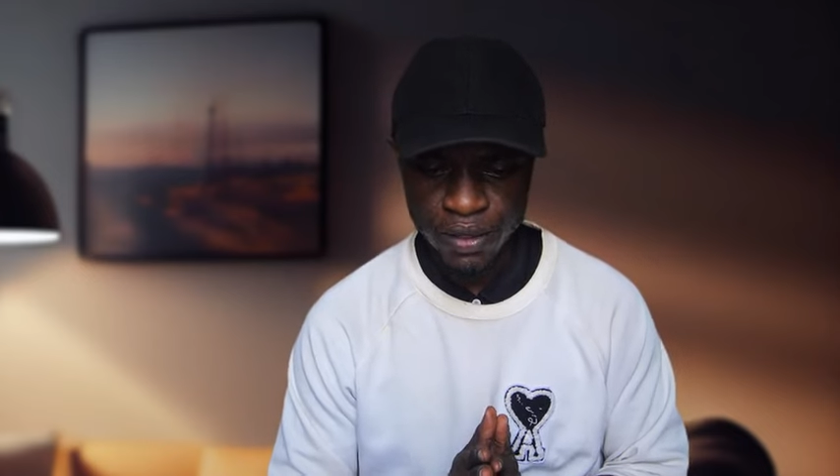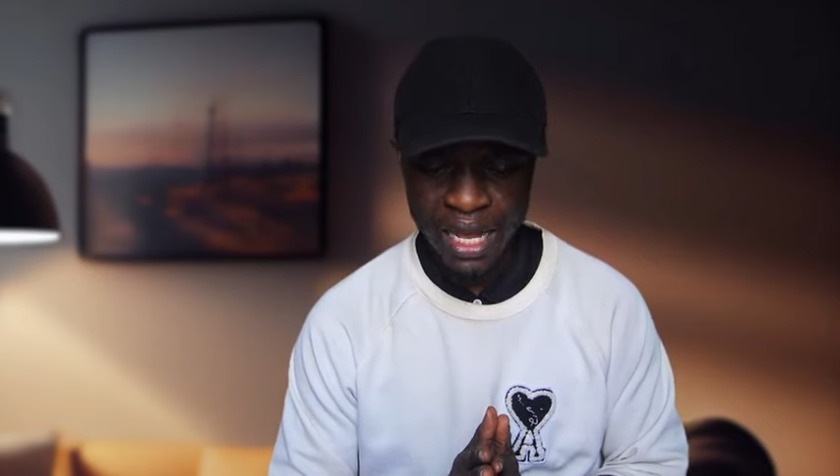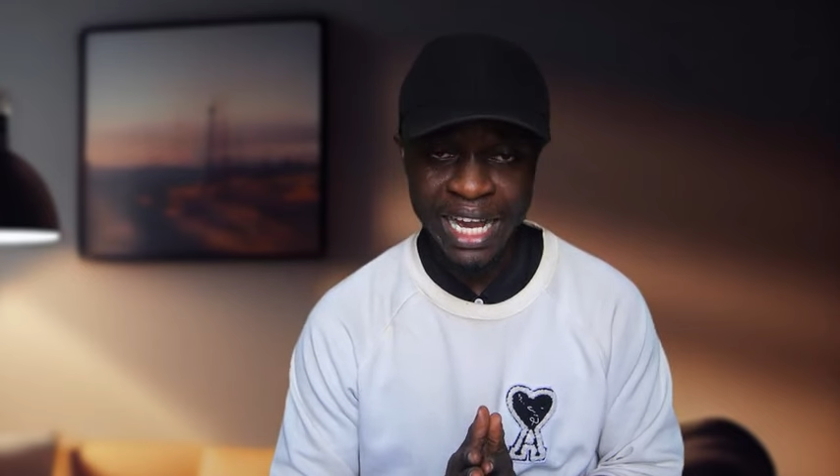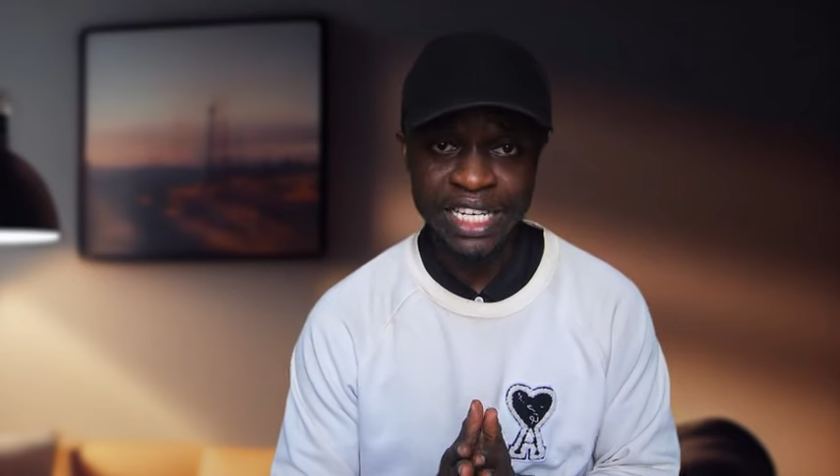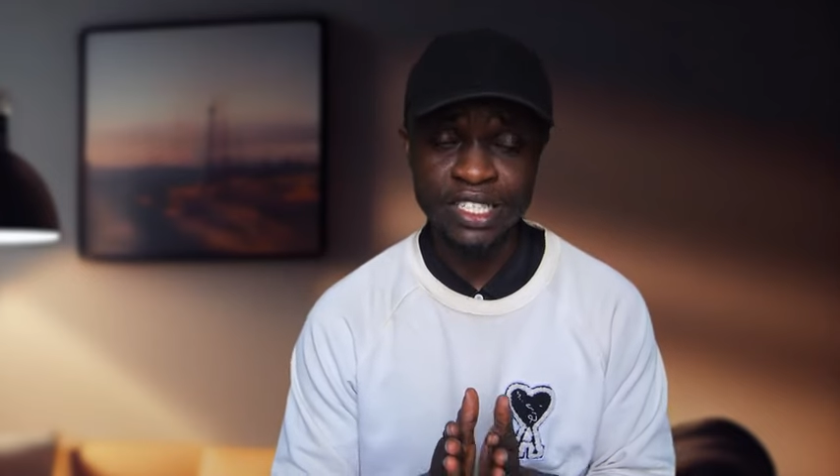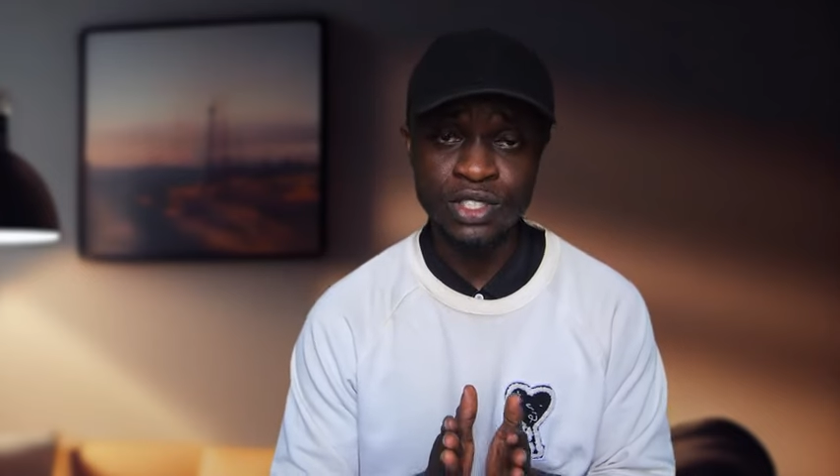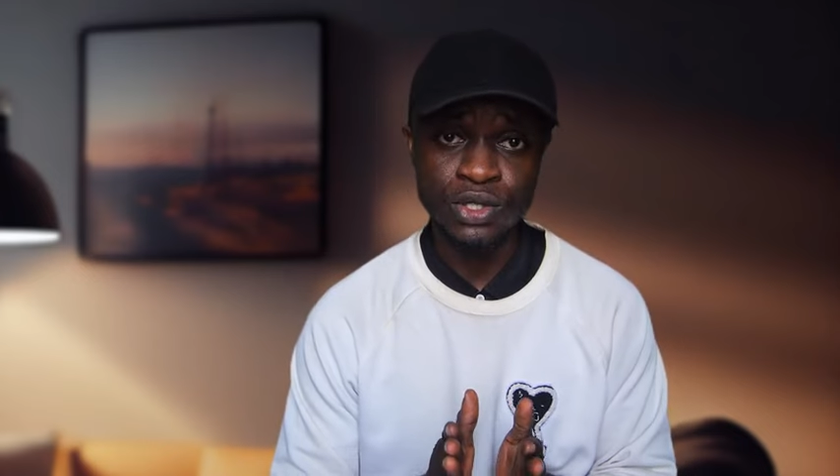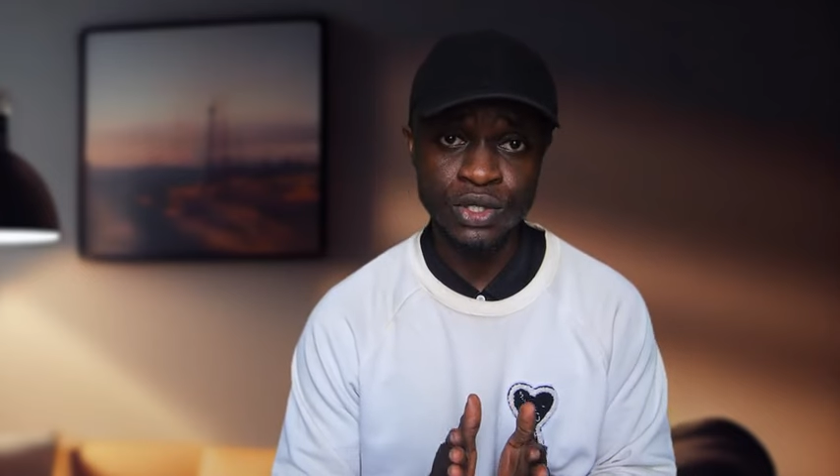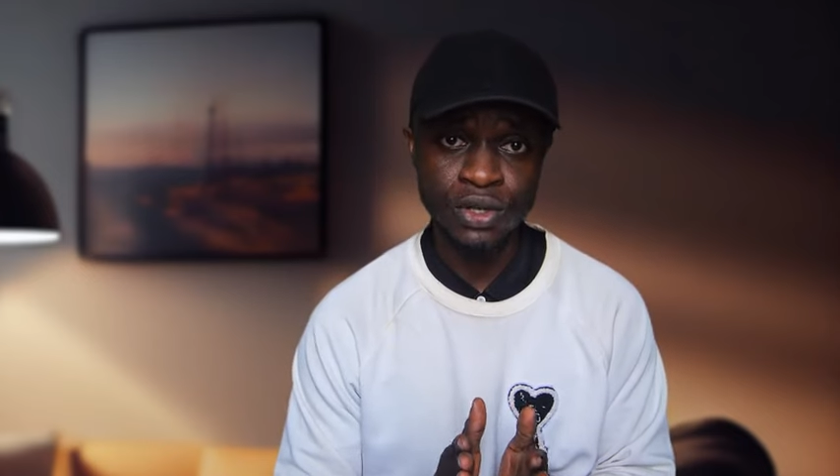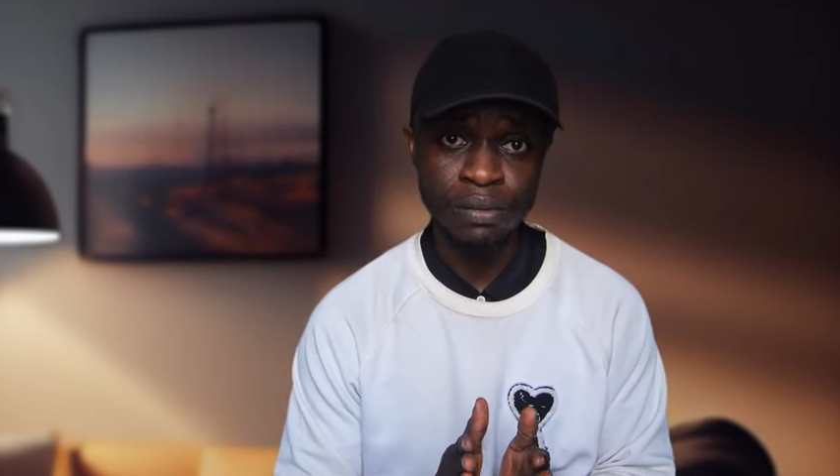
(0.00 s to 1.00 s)
agree
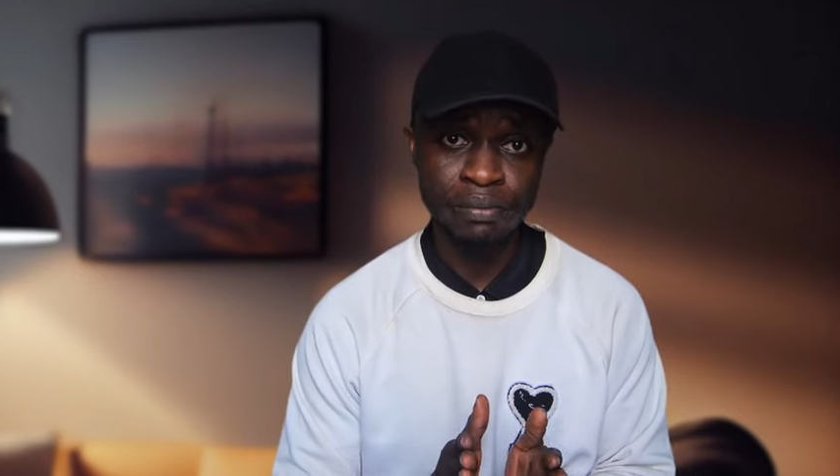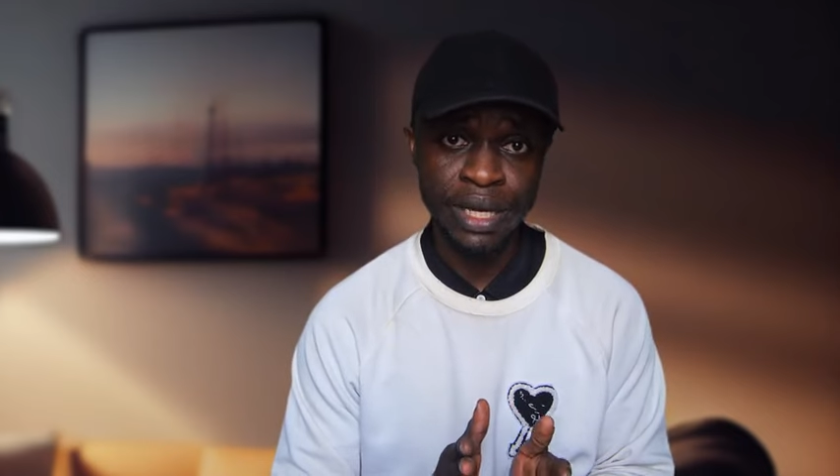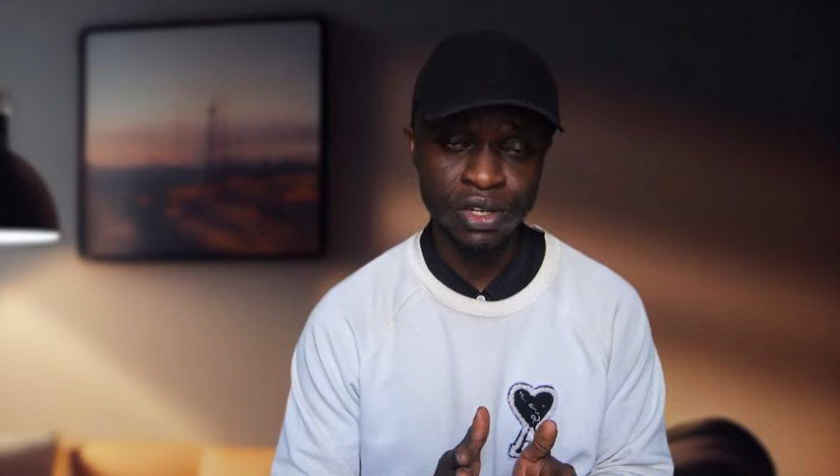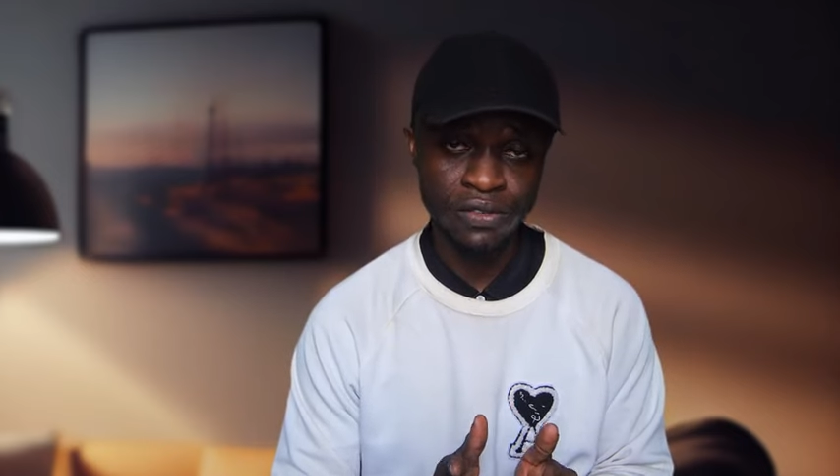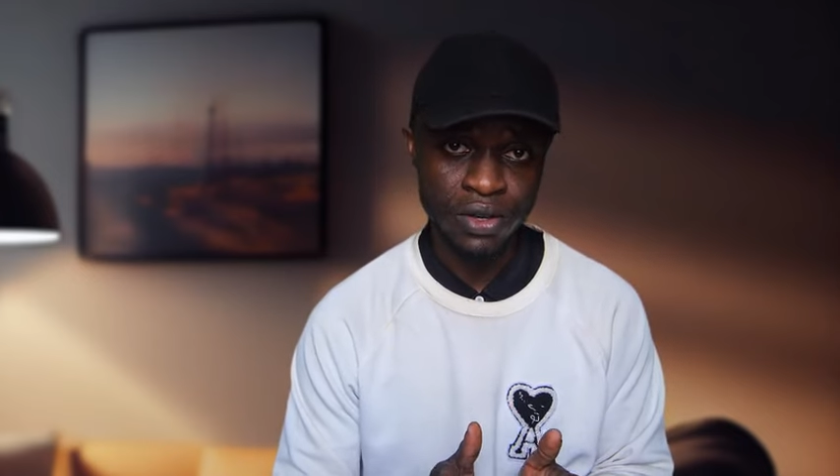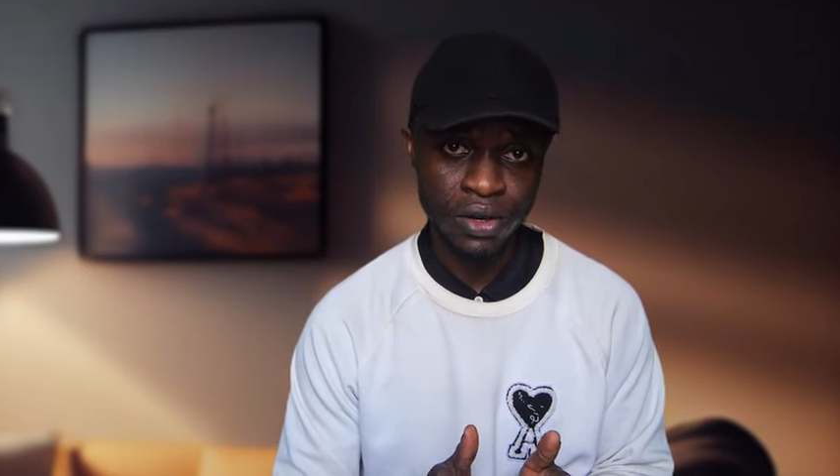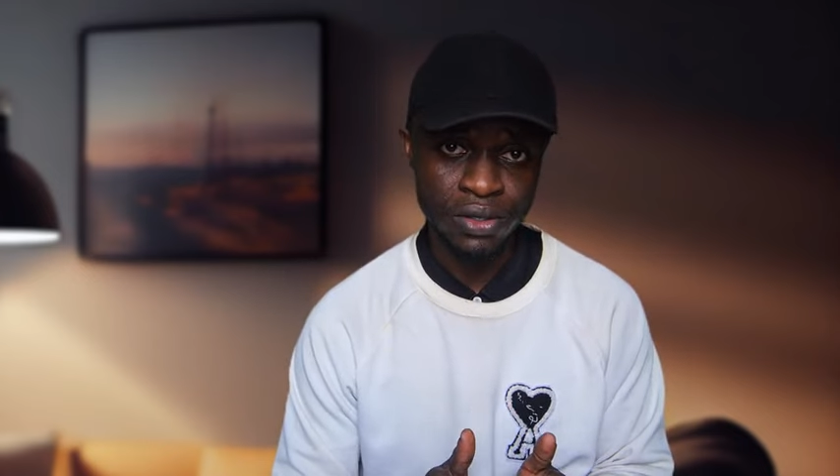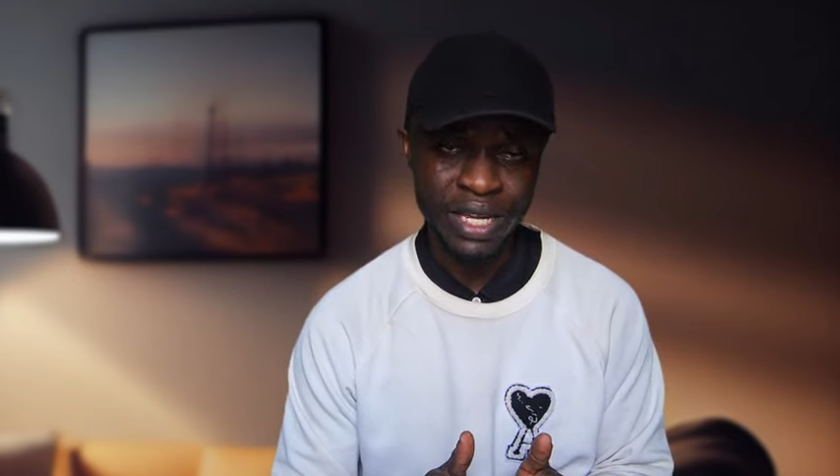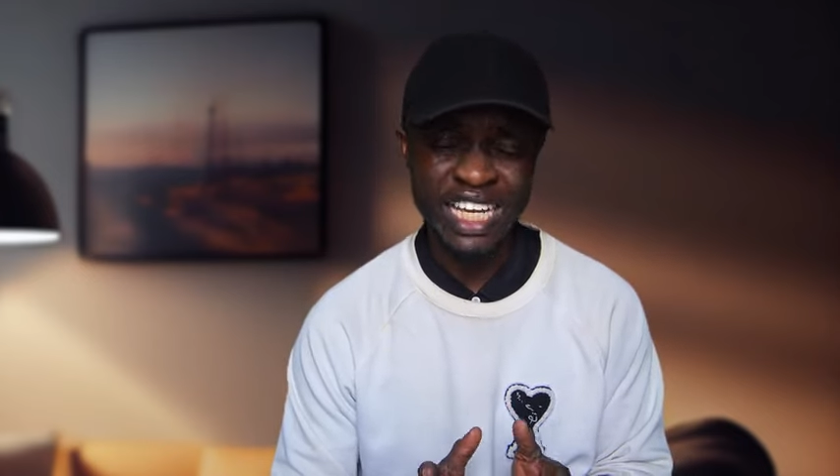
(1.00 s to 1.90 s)
to some men of God,